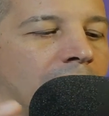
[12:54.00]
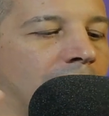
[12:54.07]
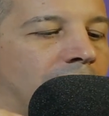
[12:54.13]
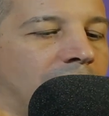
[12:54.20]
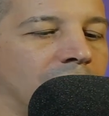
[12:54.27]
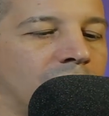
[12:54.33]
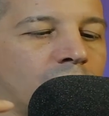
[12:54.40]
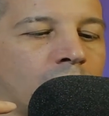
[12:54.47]

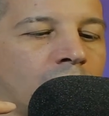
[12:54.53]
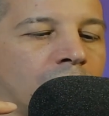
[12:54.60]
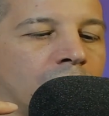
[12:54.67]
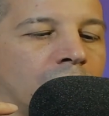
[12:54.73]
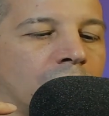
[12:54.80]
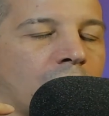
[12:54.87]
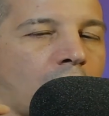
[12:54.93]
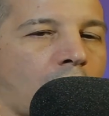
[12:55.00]
This
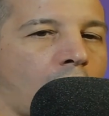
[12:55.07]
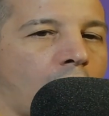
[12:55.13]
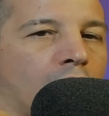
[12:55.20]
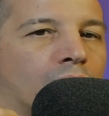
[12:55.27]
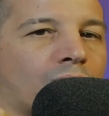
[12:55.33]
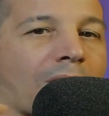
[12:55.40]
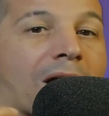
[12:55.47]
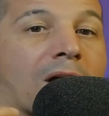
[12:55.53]
one, all
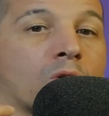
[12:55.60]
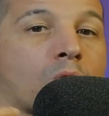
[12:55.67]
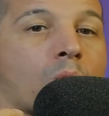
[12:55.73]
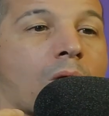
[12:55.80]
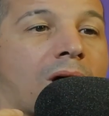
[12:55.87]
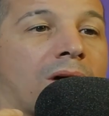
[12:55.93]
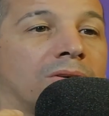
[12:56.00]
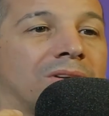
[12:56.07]
around
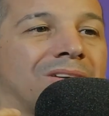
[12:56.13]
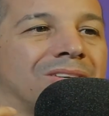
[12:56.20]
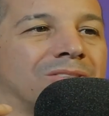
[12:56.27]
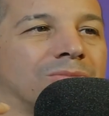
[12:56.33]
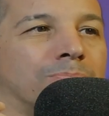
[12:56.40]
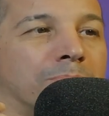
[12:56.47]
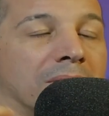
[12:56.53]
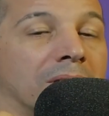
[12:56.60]
quality is
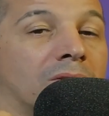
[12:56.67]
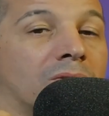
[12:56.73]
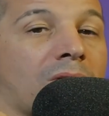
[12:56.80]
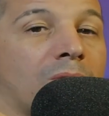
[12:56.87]
better,